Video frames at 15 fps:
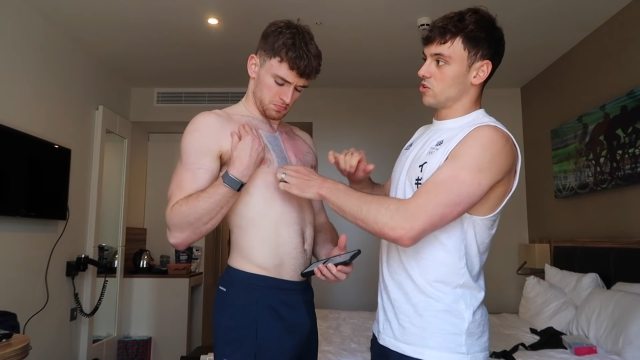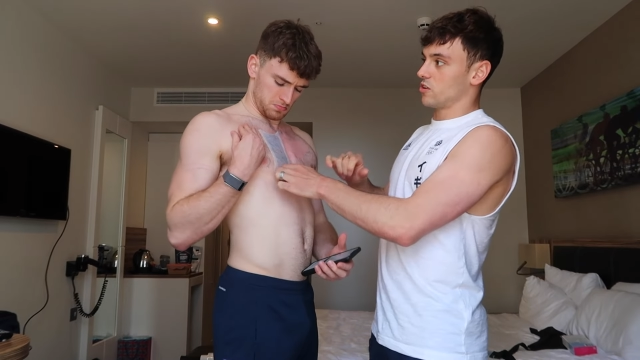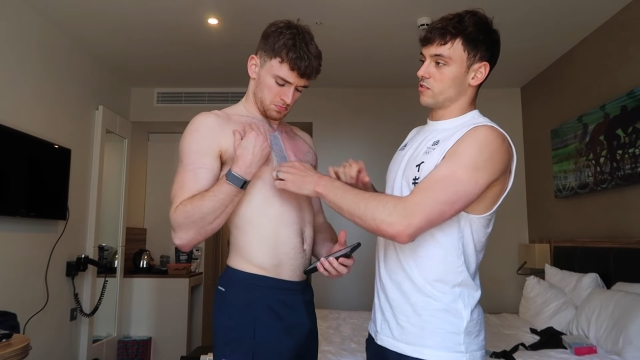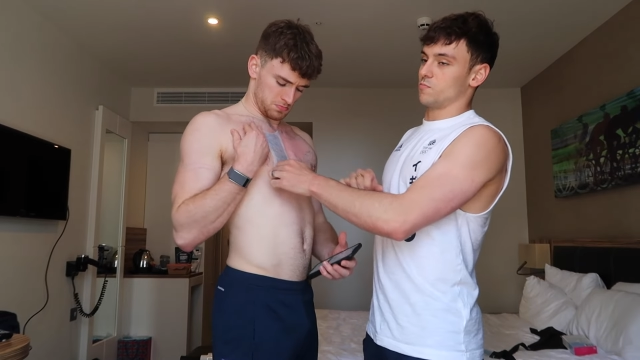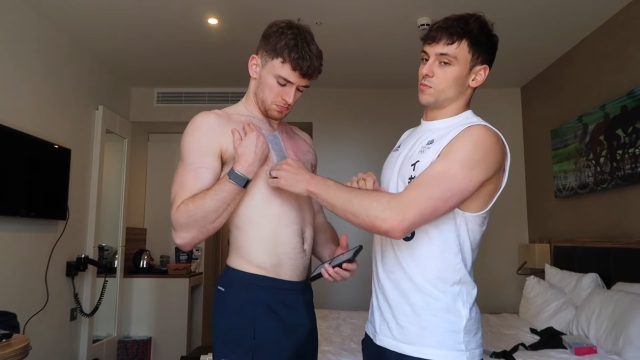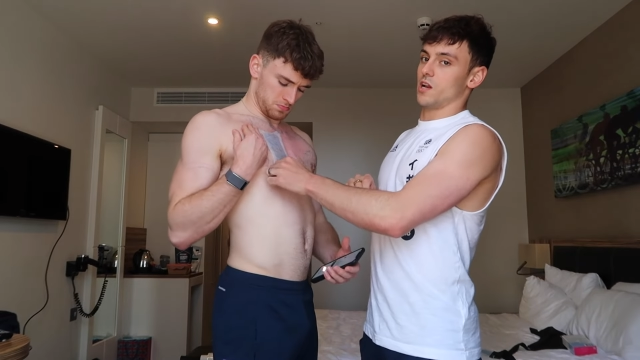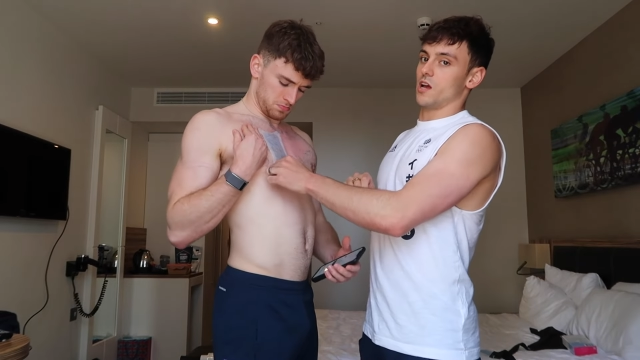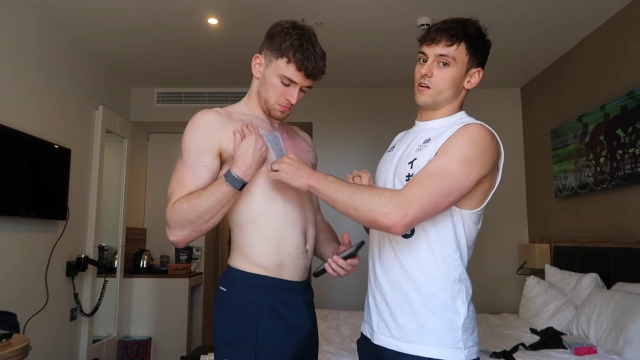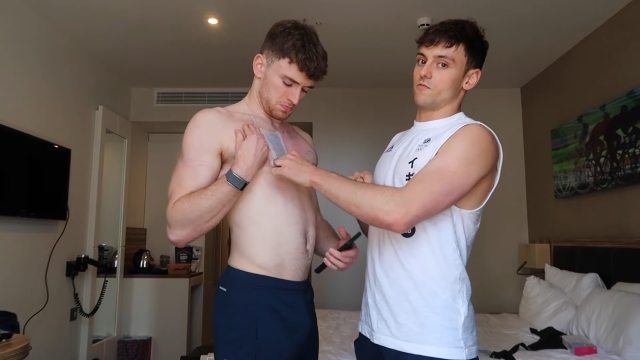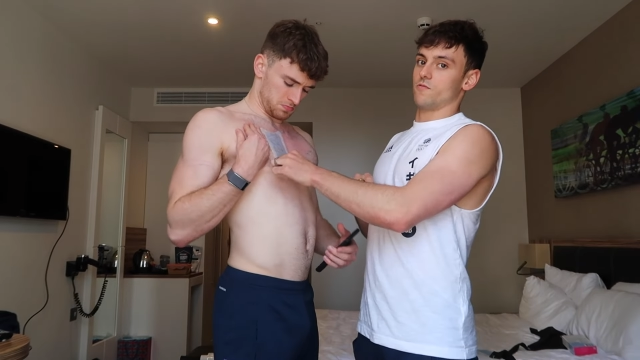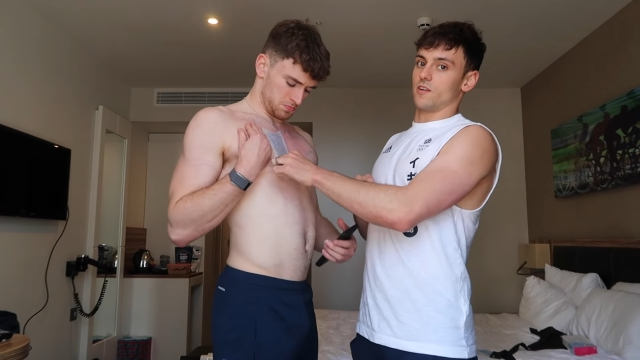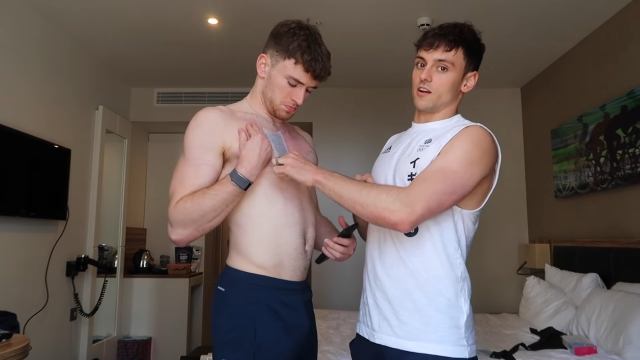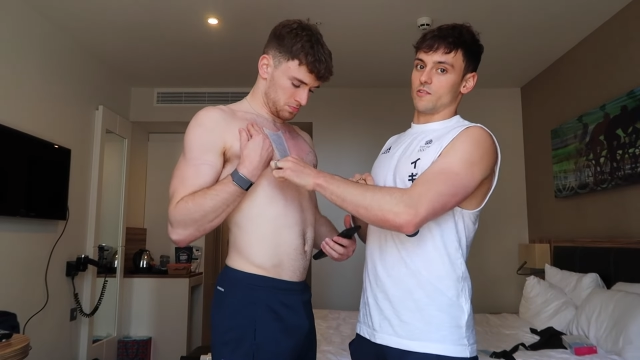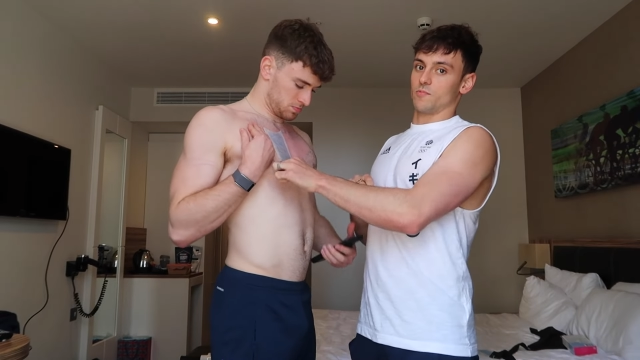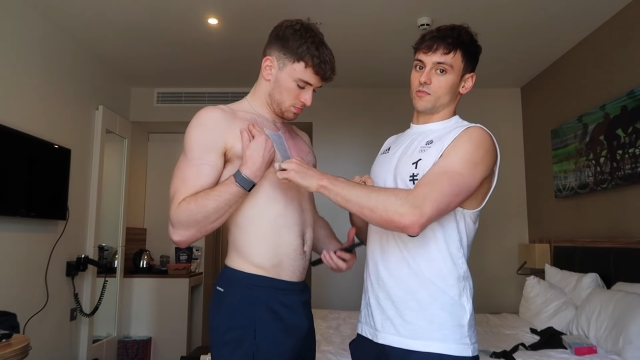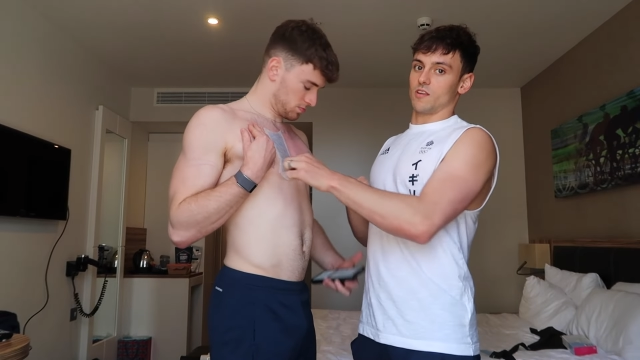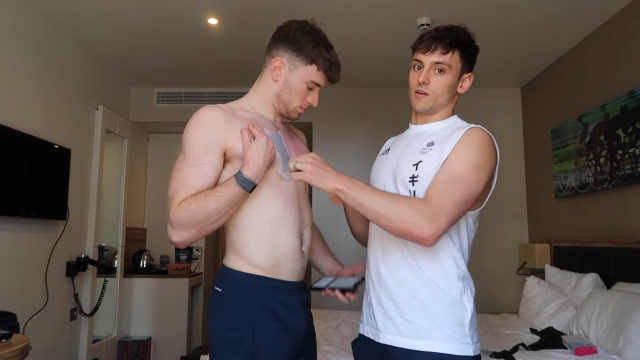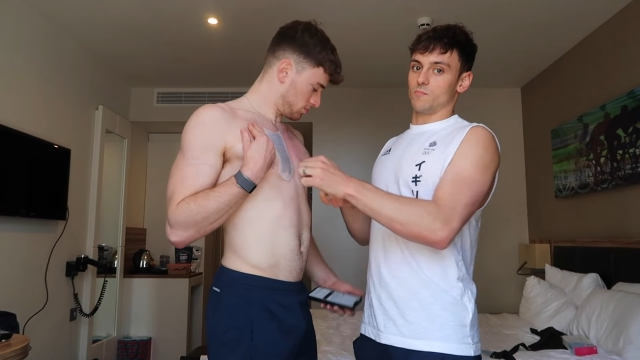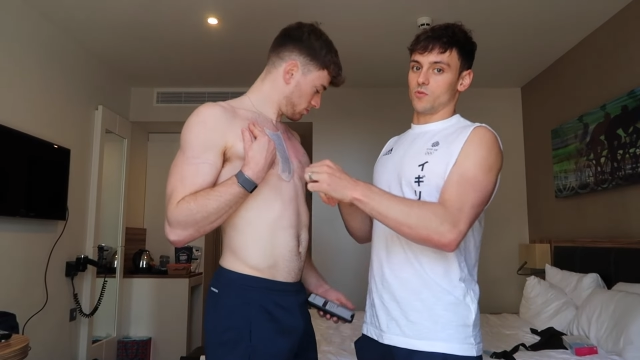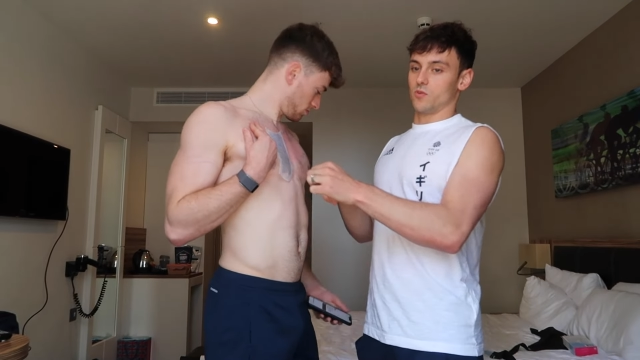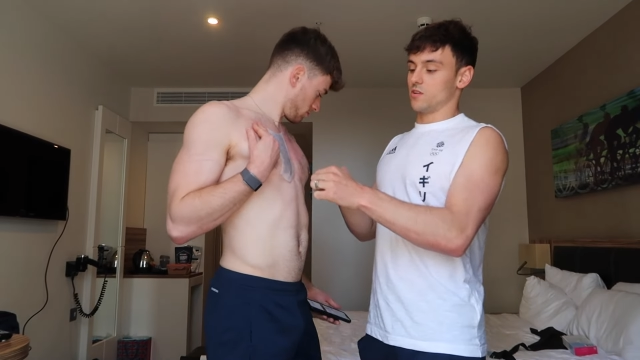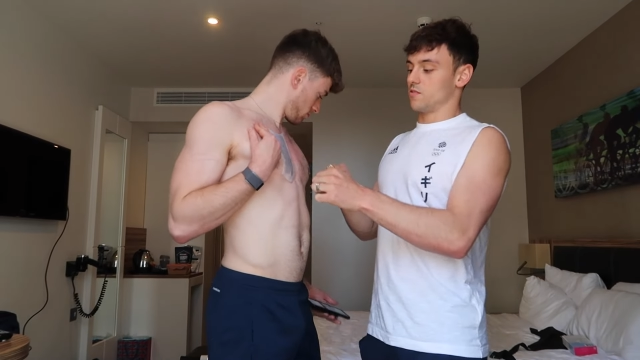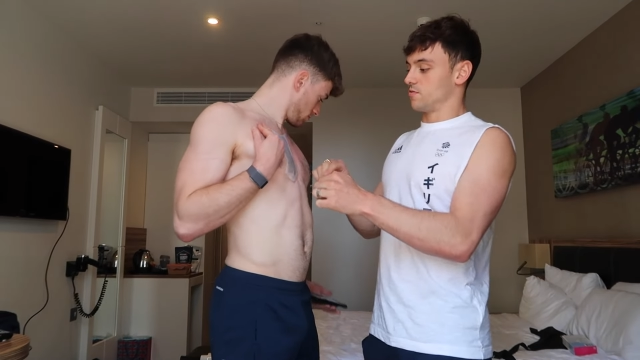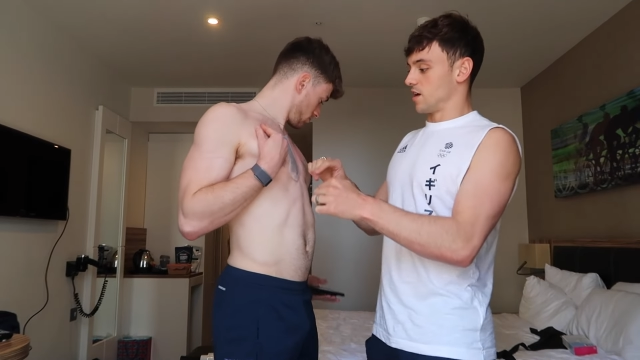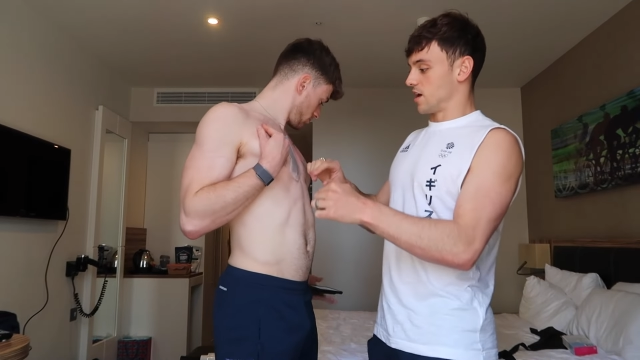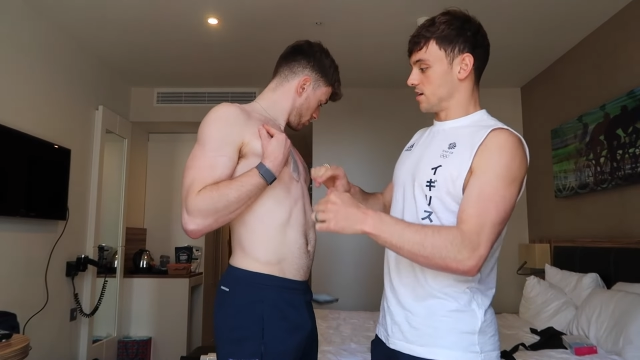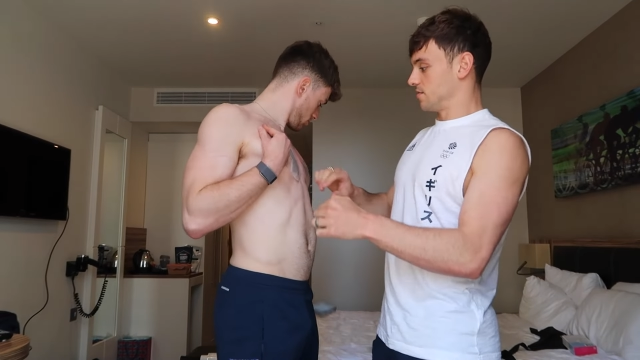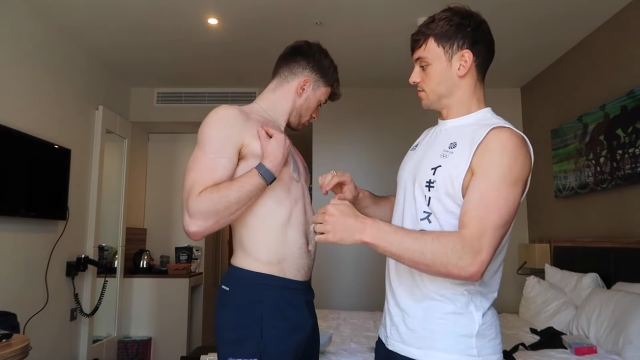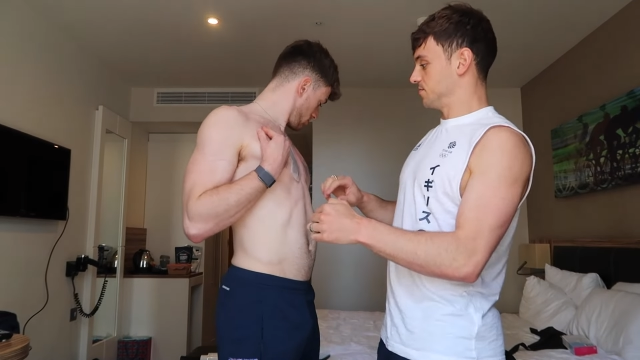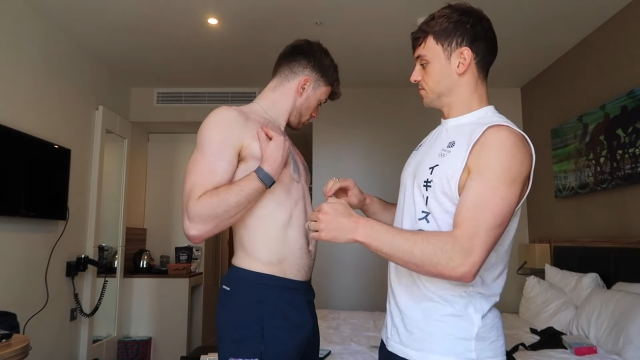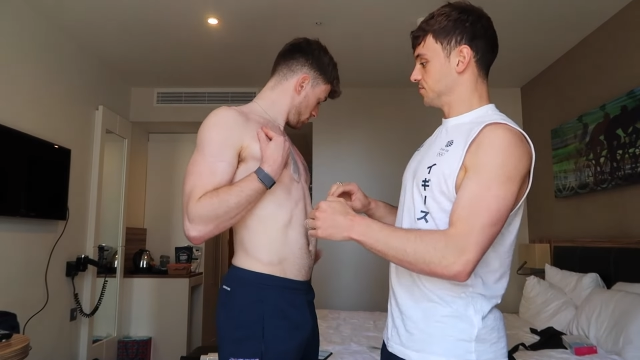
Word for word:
Speaker 1: just below 5% body fat.